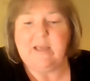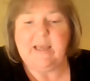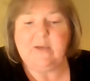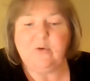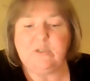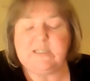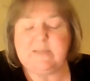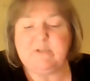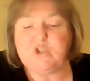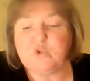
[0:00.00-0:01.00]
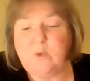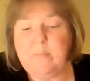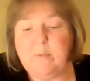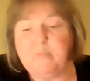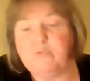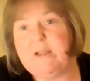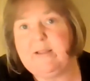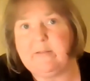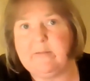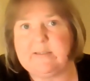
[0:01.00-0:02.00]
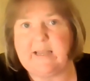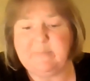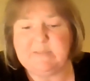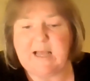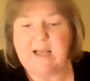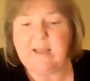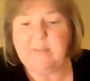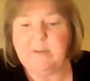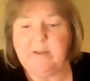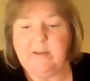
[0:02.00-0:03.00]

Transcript: He couldn't seem to swim and breathe at the same time.